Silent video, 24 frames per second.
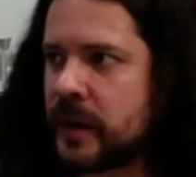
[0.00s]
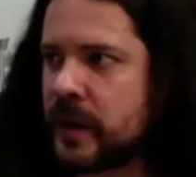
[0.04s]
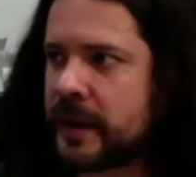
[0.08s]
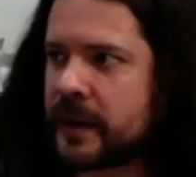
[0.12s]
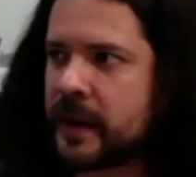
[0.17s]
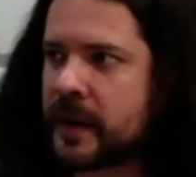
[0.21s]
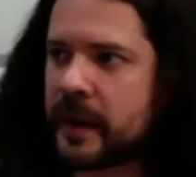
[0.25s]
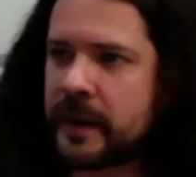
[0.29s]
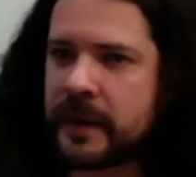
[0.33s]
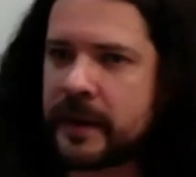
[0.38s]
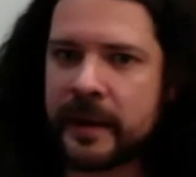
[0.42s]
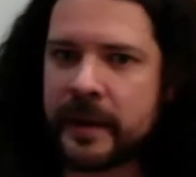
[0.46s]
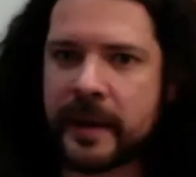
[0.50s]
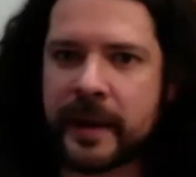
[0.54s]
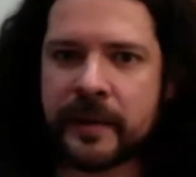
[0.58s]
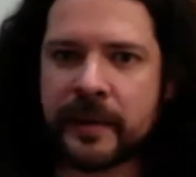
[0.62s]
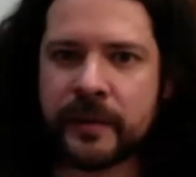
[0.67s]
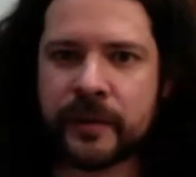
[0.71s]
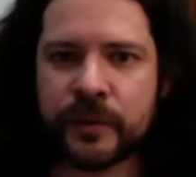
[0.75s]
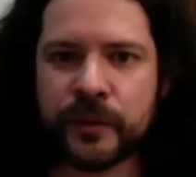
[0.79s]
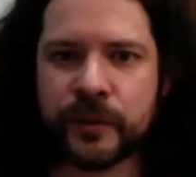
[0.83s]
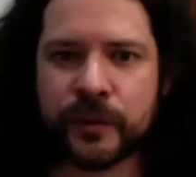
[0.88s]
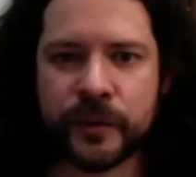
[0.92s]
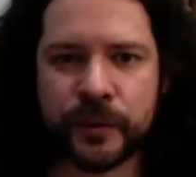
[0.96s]
You know, I, I
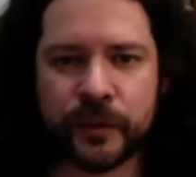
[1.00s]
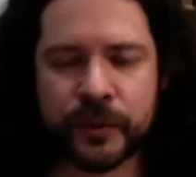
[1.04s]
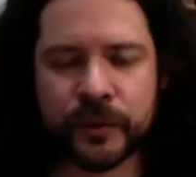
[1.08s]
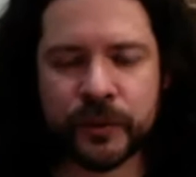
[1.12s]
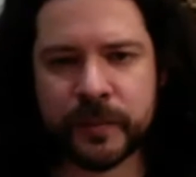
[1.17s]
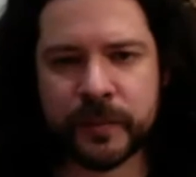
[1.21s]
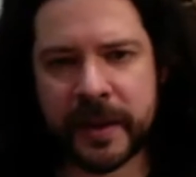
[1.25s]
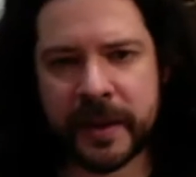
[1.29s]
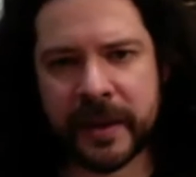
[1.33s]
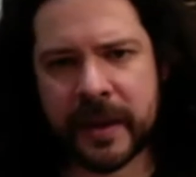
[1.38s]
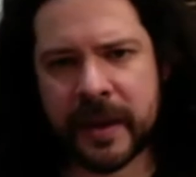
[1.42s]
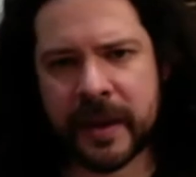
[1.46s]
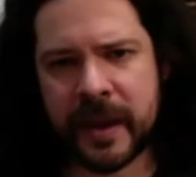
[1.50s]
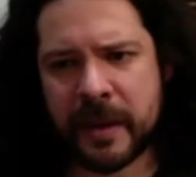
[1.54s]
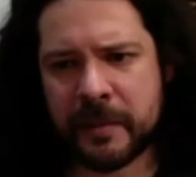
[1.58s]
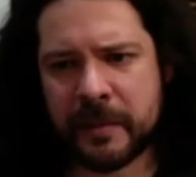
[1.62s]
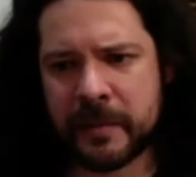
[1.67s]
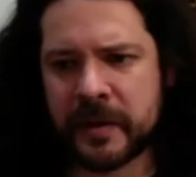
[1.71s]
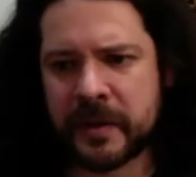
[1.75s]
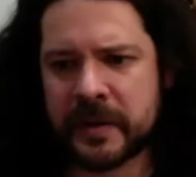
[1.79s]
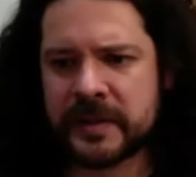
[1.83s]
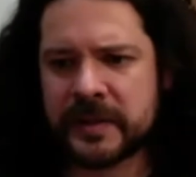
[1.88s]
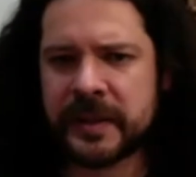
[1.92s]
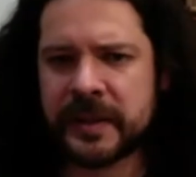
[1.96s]
get to use my
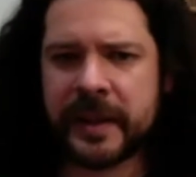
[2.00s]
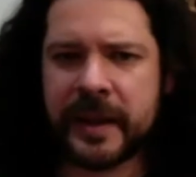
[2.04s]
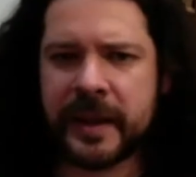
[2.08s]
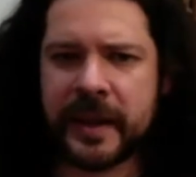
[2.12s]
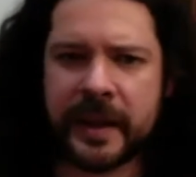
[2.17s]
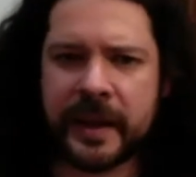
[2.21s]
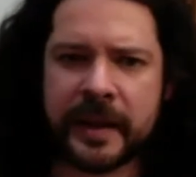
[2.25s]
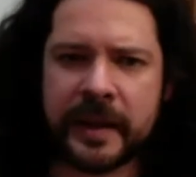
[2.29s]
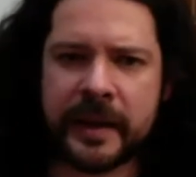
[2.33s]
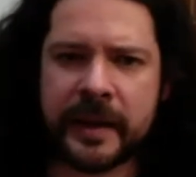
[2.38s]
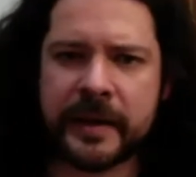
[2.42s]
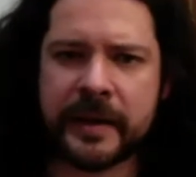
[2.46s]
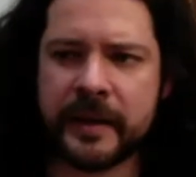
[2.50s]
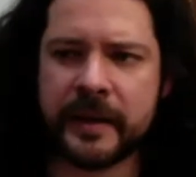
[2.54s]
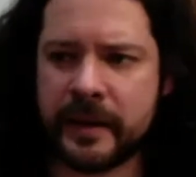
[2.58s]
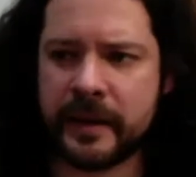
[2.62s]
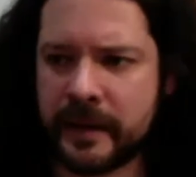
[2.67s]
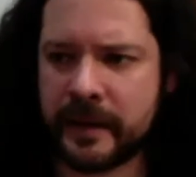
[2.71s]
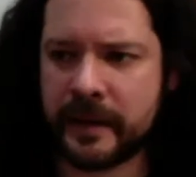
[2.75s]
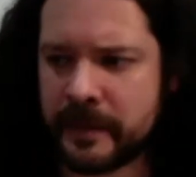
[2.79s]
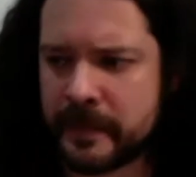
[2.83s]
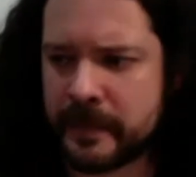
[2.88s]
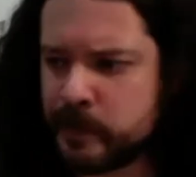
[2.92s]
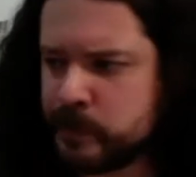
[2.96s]
cameras again
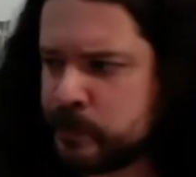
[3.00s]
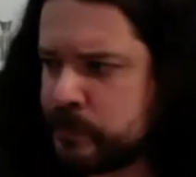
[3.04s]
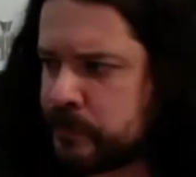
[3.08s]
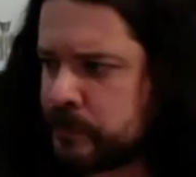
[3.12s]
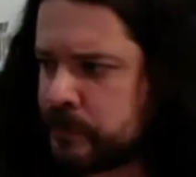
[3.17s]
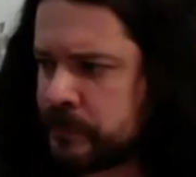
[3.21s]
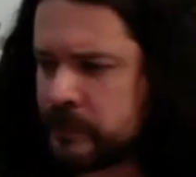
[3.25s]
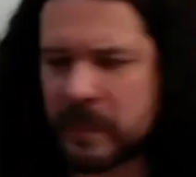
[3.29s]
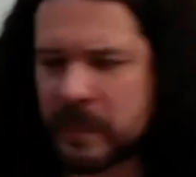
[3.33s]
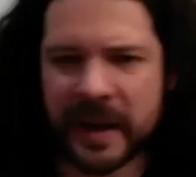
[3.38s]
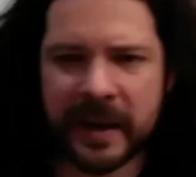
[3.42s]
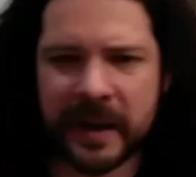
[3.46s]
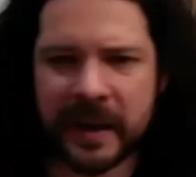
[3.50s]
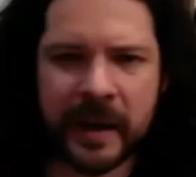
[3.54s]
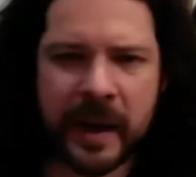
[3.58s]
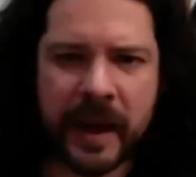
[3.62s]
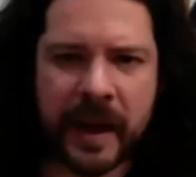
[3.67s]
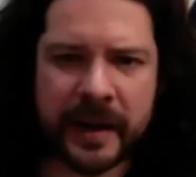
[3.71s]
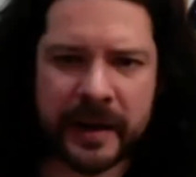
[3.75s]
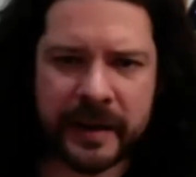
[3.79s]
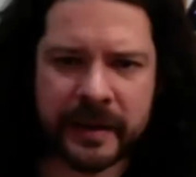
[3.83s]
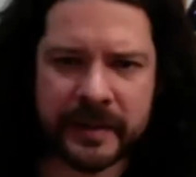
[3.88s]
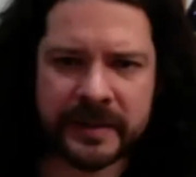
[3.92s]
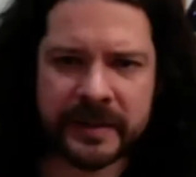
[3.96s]
and my
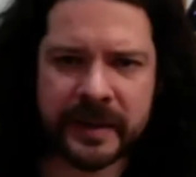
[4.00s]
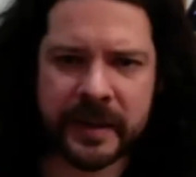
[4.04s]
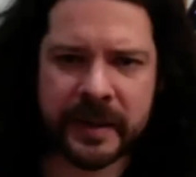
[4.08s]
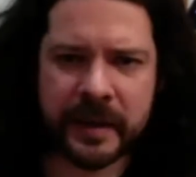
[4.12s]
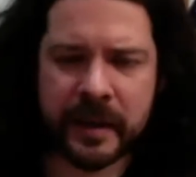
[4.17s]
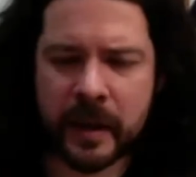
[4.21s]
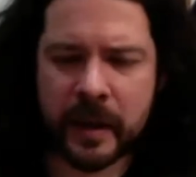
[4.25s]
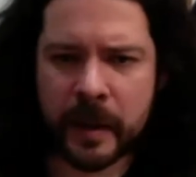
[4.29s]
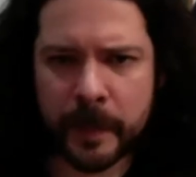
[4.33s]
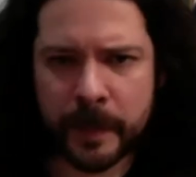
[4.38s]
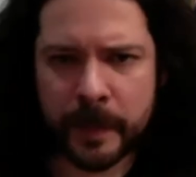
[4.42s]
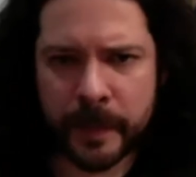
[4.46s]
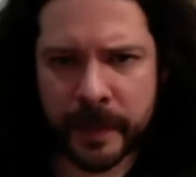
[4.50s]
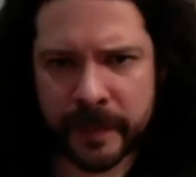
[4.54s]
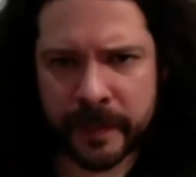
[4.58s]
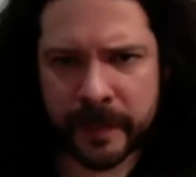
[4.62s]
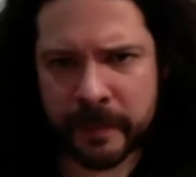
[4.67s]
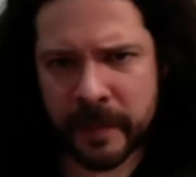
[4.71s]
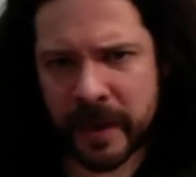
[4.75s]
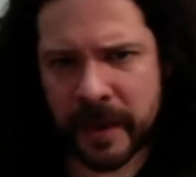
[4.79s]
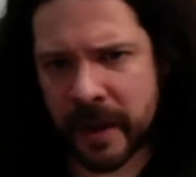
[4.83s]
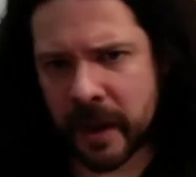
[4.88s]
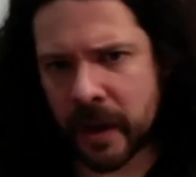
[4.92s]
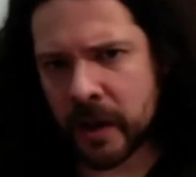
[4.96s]
lighting setup and
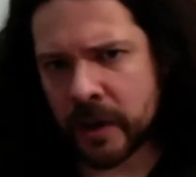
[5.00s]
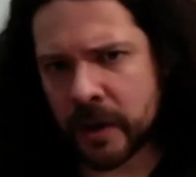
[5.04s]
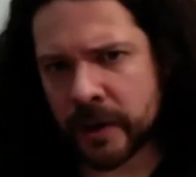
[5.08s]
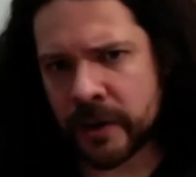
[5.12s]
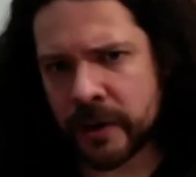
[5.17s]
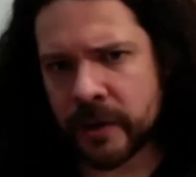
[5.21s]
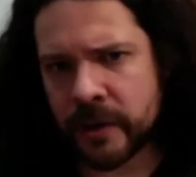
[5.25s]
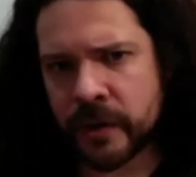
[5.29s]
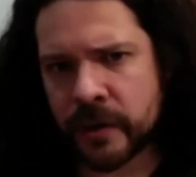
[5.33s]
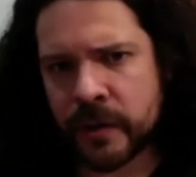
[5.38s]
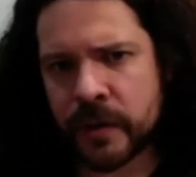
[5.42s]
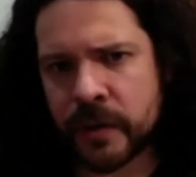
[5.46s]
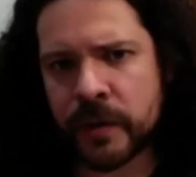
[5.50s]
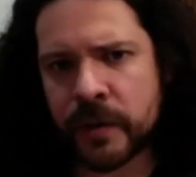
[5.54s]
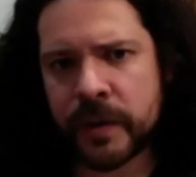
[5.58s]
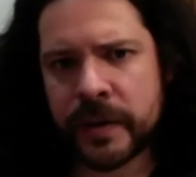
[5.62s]
my audio.